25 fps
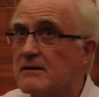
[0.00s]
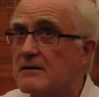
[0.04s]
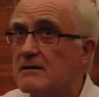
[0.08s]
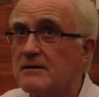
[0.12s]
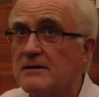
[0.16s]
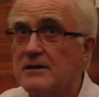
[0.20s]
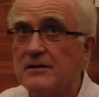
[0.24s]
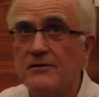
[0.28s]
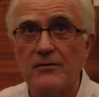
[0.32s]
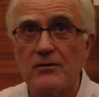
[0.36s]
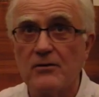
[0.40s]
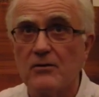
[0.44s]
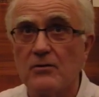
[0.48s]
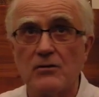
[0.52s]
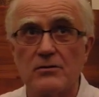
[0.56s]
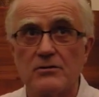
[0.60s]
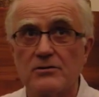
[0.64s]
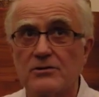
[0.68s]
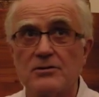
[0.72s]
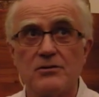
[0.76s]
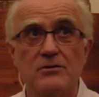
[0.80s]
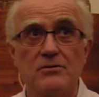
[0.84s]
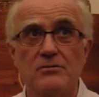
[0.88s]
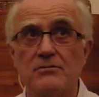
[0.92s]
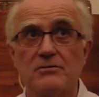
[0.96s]
Difficult
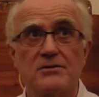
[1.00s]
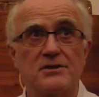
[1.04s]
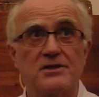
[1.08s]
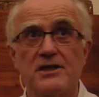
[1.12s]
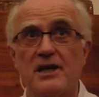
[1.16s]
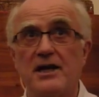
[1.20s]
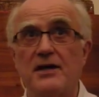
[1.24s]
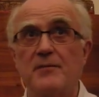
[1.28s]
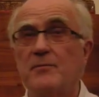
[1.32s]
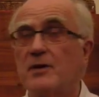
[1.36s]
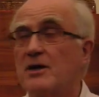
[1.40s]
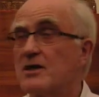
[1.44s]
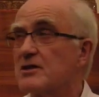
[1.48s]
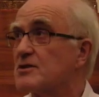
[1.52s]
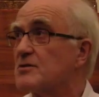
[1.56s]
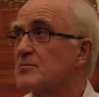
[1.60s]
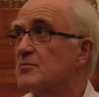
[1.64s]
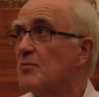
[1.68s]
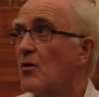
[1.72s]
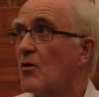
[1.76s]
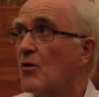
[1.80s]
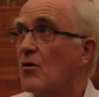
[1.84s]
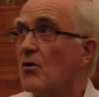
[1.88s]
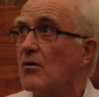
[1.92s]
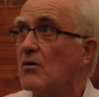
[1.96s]
to say much
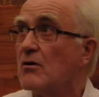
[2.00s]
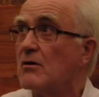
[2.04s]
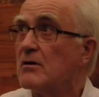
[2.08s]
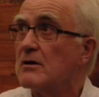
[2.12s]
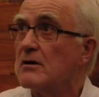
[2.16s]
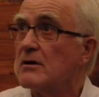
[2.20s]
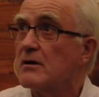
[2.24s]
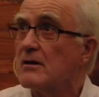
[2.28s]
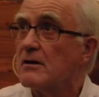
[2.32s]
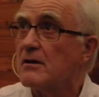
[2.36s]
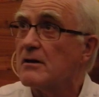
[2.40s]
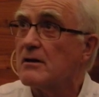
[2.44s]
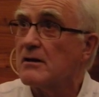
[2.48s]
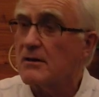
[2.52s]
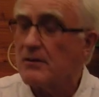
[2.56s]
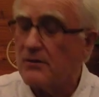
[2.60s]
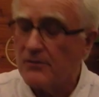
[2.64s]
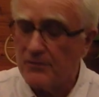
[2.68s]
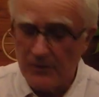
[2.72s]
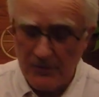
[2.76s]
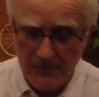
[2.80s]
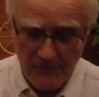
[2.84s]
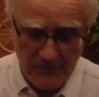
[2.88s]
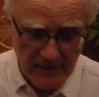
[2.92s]
more than